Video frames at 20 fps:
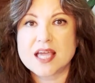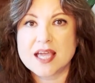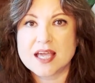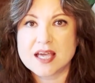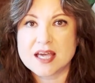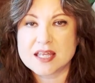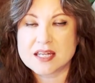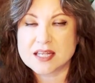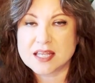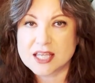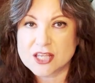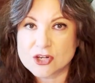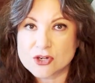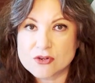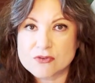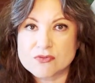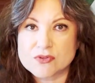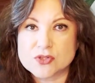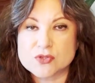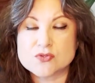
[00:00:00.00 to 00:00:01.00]
and
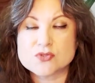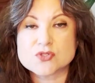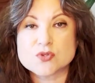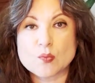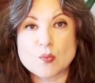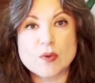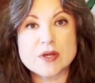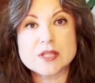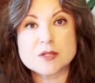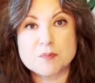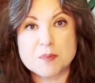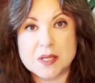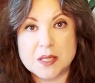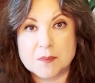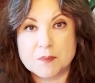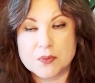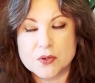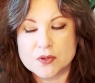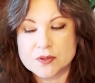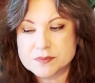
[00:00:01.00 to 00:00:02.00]
interviews with
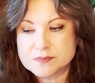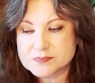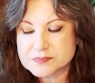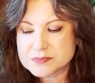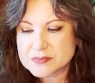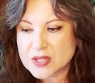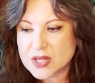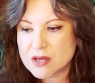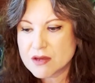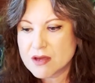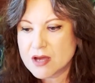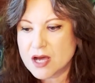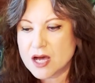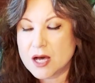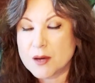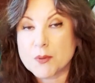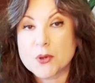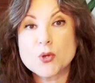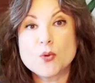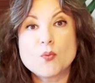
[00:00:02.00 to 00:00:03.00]
people
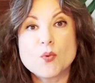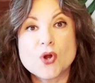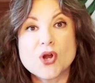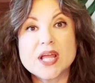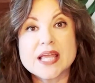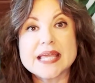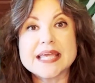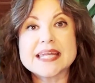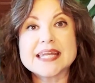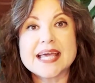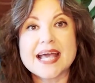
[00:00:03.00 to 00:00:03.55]
who were in